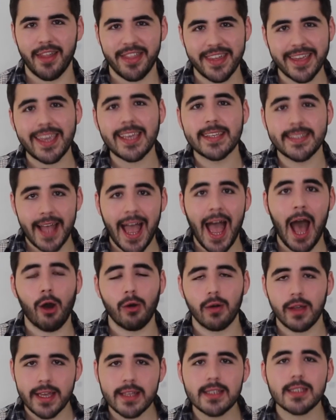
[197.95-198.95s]
I think he's
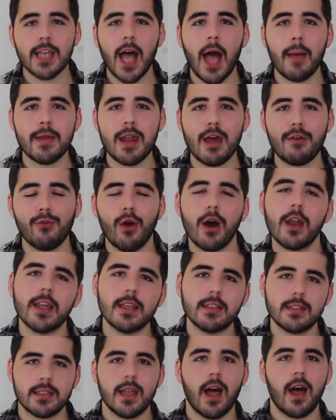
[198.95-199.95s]
out. His time in F1
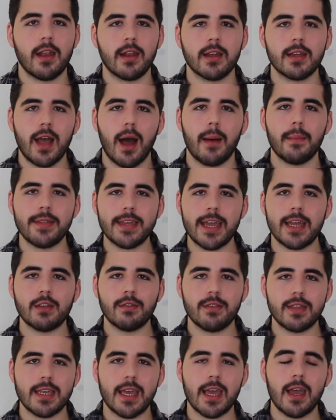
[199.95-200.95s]
is done come the end
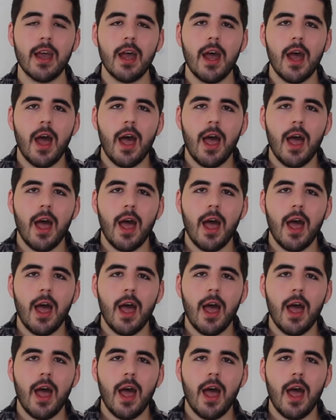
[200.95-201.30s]
of the year,